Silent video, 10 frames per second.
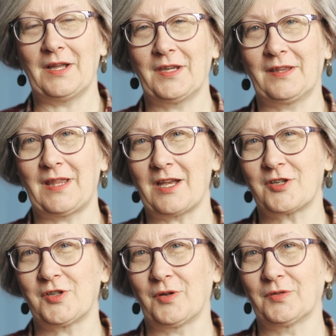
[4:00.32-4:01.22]
I think that
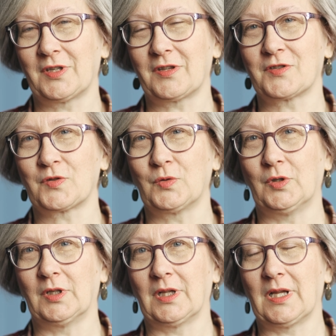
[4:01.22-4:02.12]
shows that the
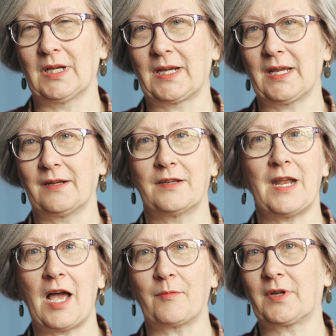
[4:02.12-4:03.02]
school can
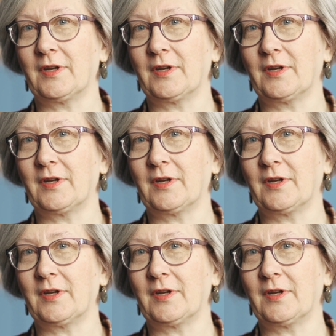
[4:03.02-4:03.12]
adapt,